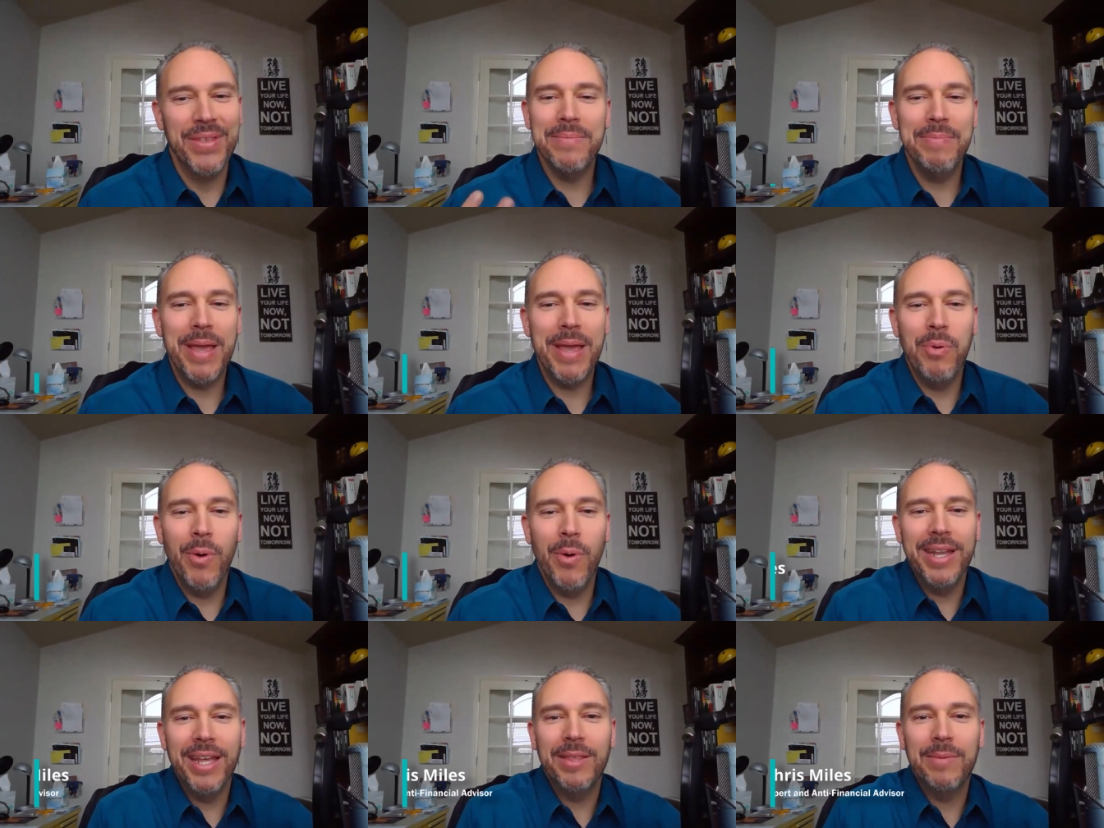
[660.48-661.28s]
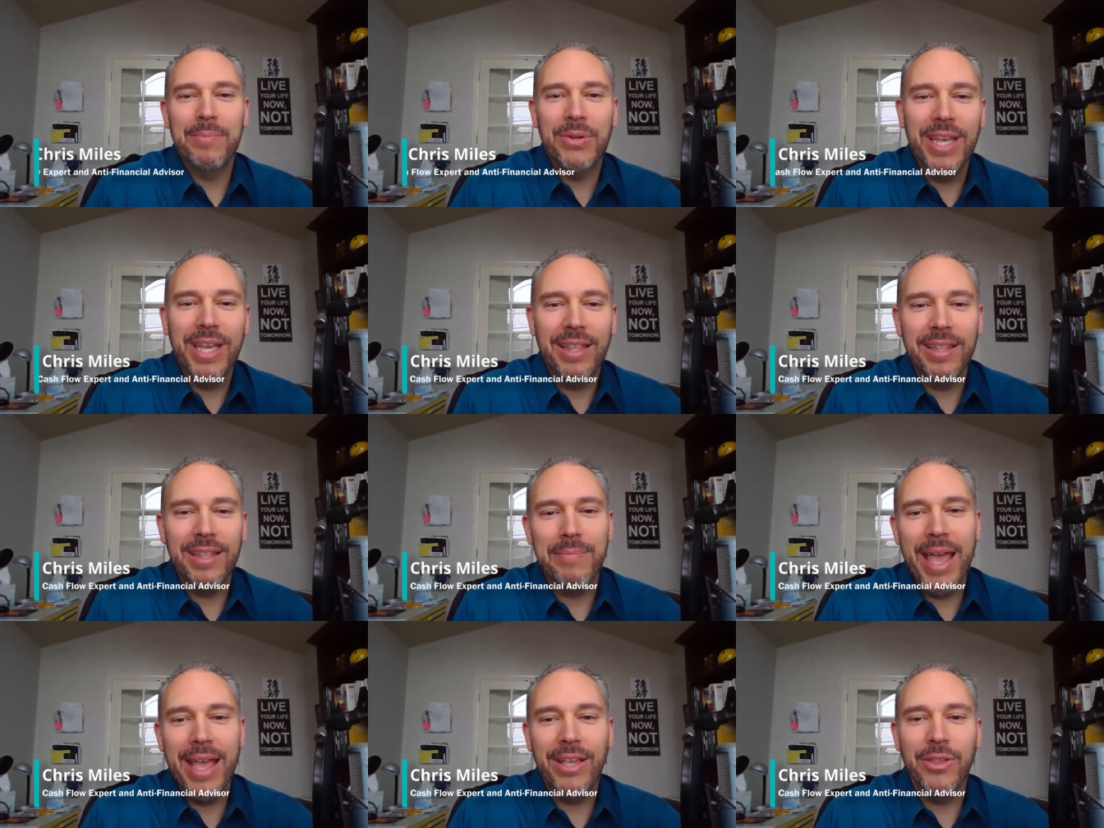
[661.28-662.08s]
You make point nothing percent in the
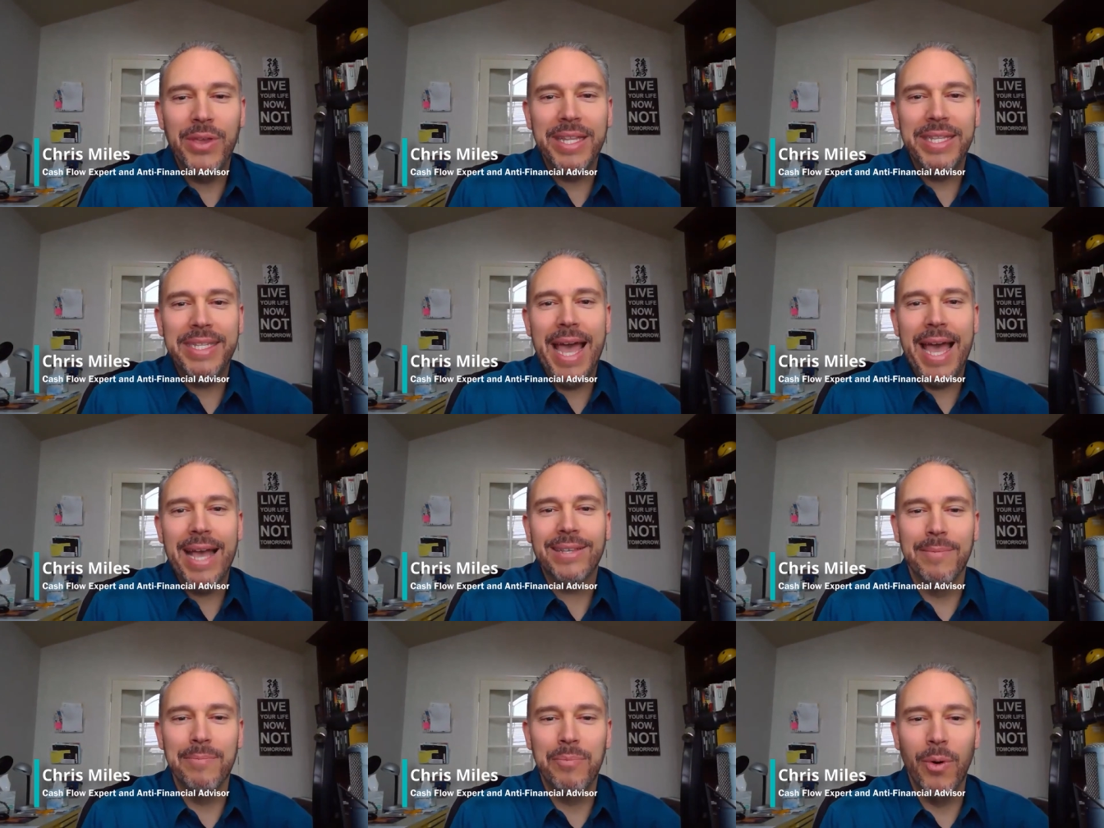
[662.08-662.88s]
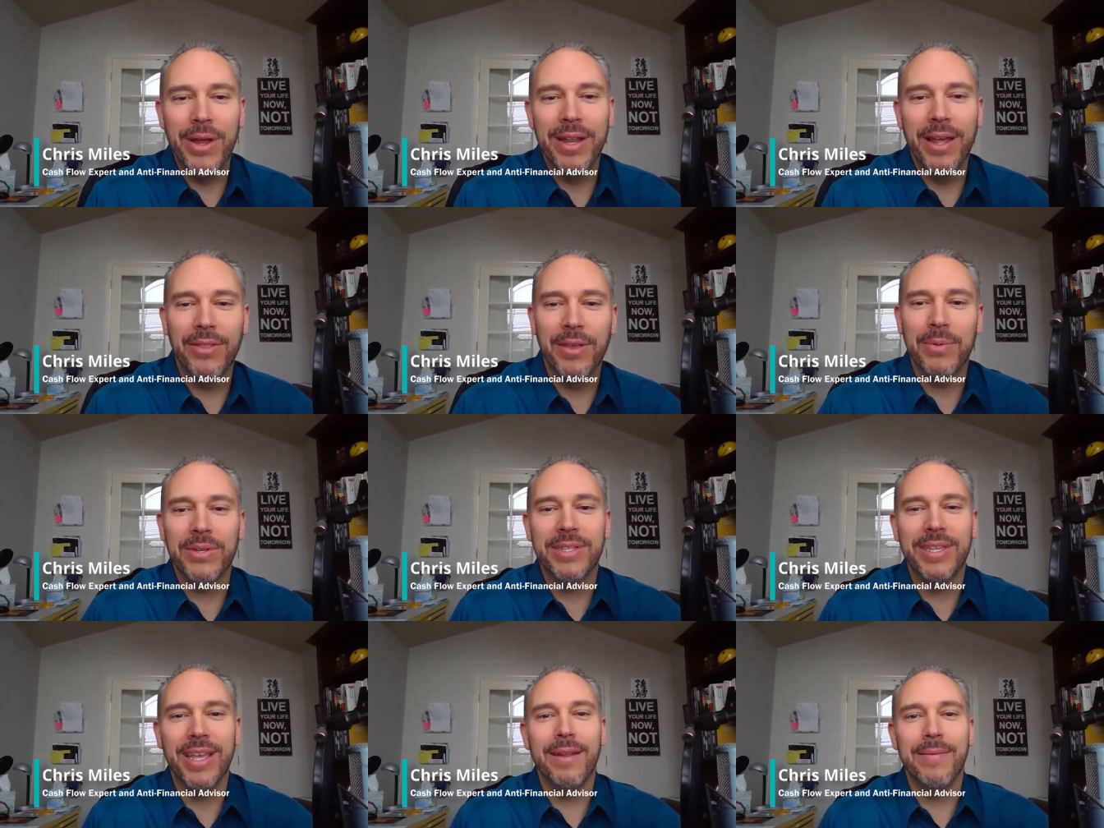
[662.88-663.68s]
bank, you get taxed on point nothing
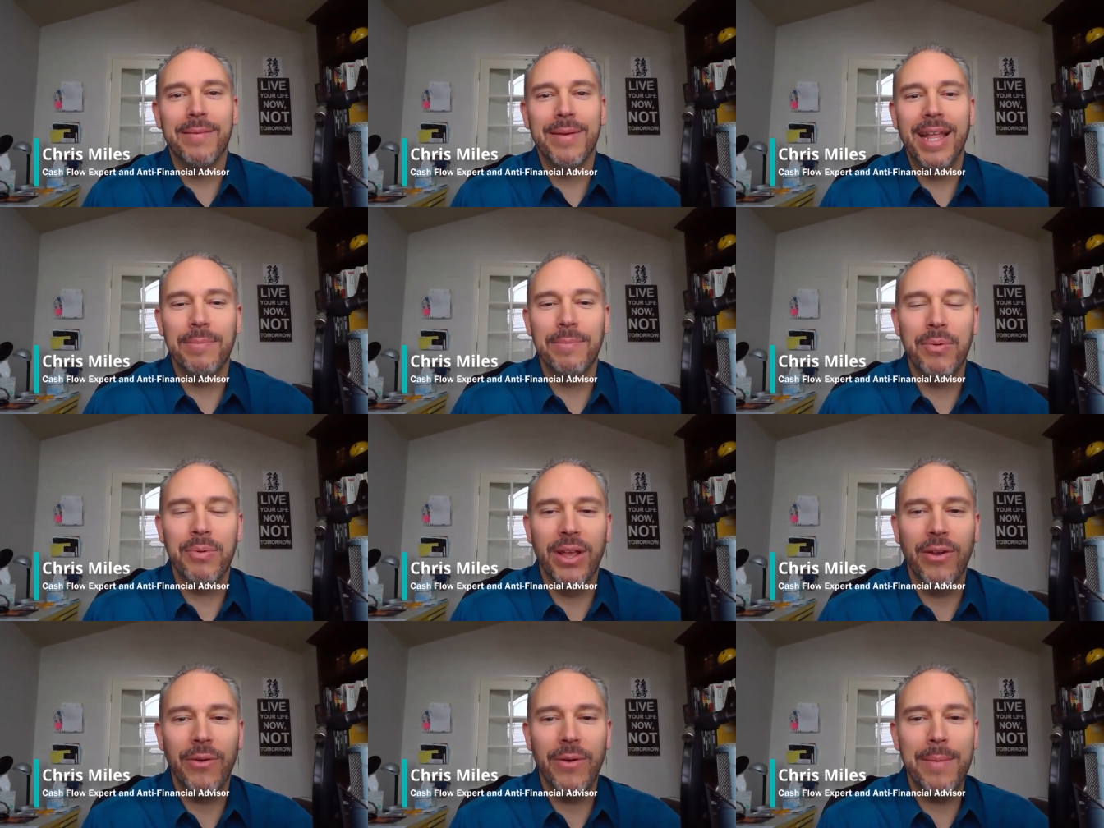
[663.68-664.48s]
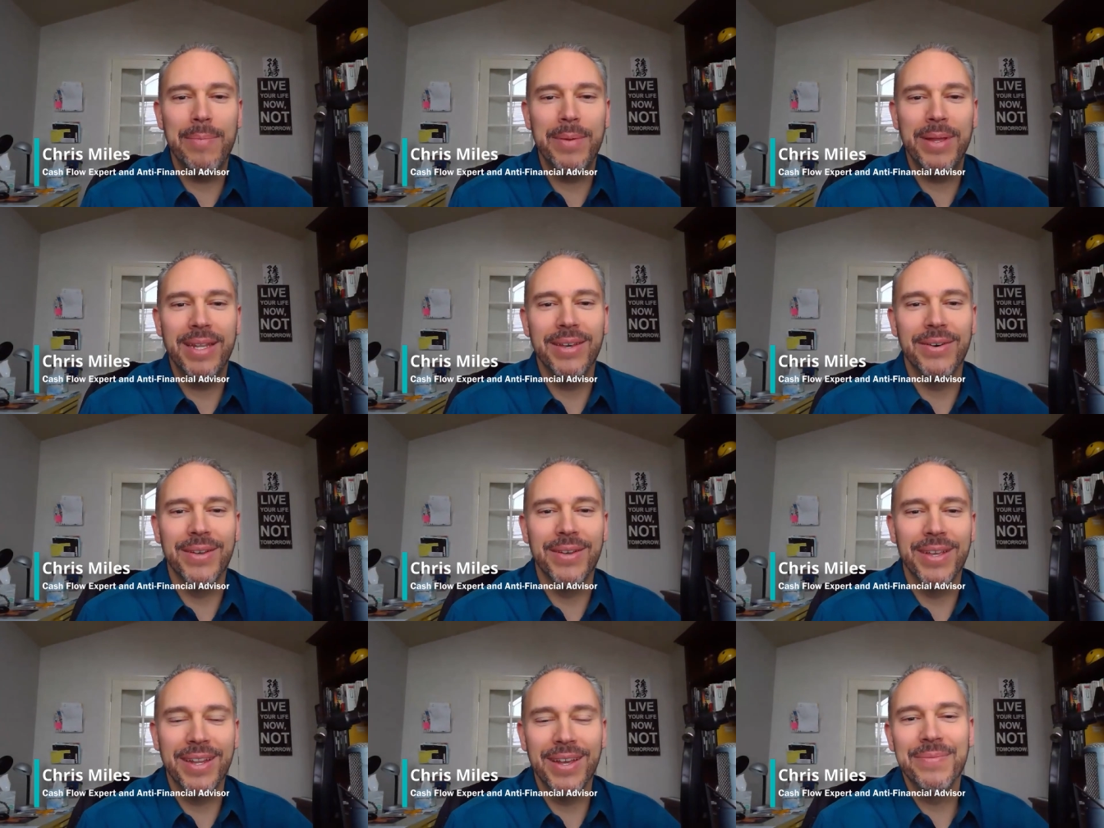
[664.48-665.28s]
percent. I mean, that's a pretty crappy deal,
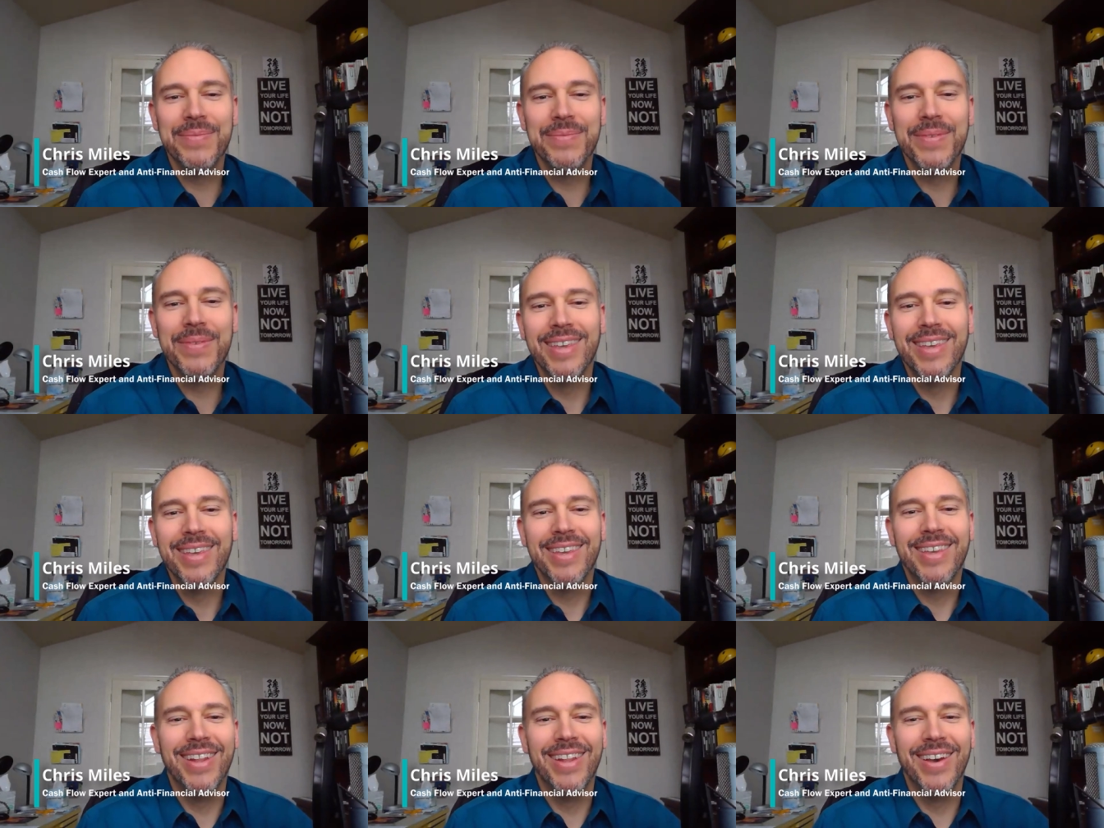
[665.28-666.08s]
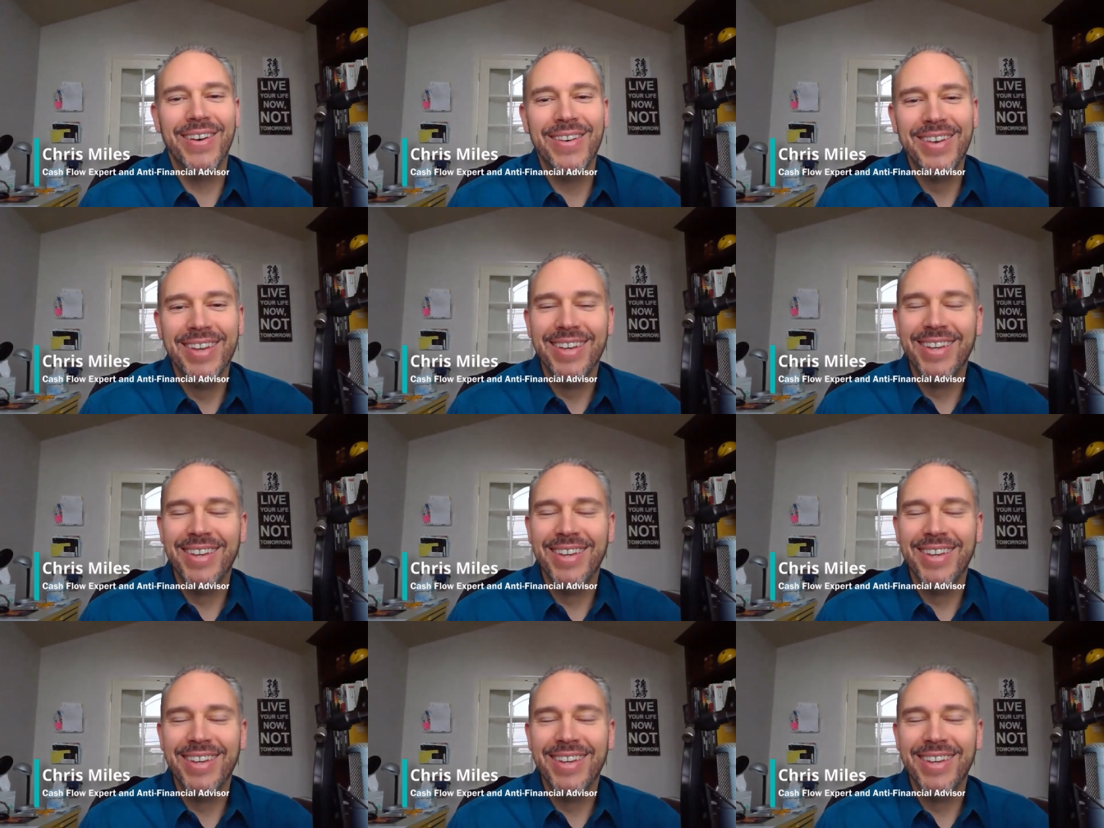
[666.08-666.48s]
you know. You know.